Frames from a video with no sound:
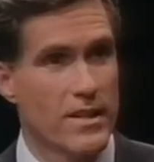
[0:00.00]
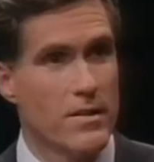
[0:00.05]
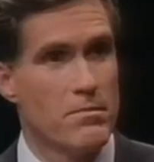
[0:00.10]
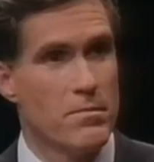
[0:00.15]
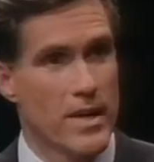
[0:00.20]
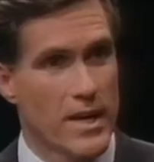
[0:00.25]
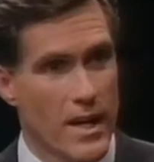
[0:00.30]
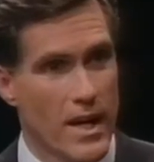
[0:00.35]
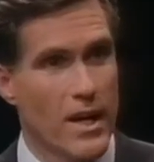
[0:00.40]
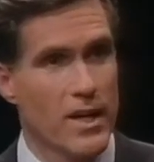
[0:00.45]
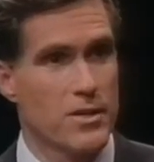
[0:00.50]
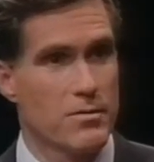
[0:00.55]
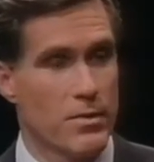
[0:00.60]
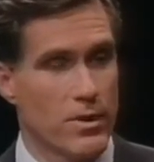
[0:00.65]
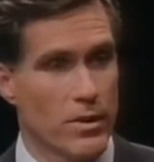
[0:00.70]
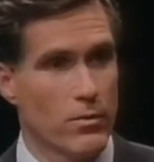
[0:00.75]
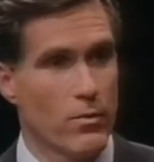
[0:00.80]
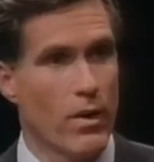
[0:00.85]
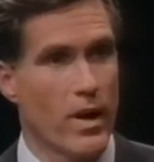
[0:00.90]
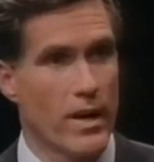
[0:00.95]
being a husband
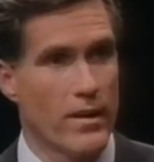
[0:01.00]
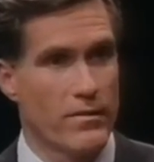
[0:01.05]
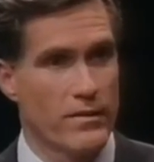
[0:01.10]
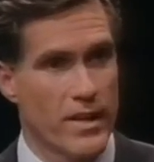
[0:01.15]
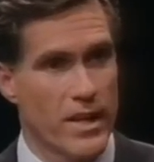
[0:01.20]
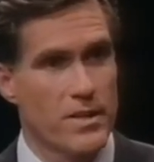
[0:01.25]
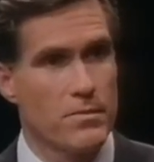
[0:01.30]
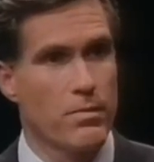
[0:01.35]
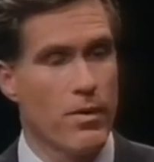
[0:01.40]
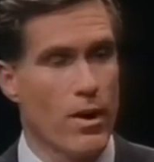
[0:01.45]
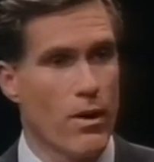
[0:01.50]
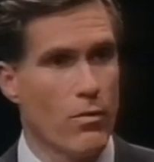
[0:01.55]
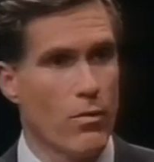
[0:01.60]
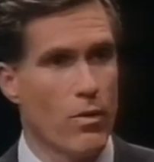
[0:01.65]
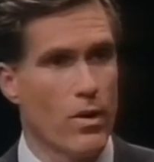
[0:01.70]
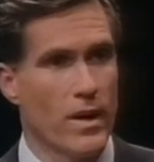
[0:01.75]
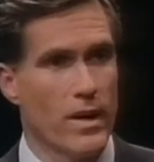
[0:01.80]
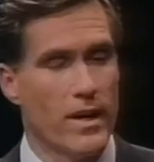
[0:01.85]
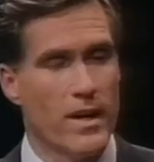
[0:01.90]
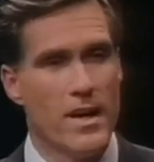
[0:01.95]
and wife. That's part
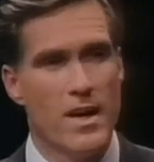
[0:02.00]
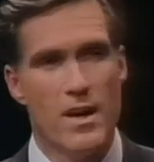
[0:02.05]
one.